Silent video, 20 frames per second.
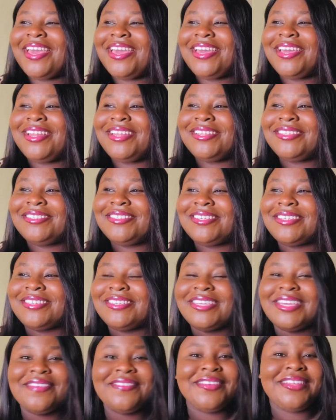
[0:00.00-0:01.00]
It is
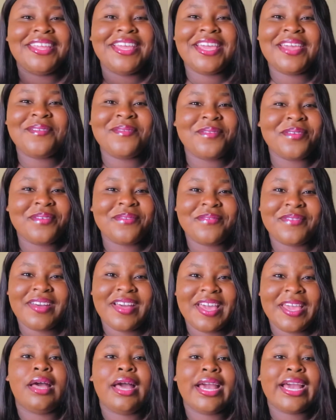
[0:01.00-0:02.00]
just giving every vibe.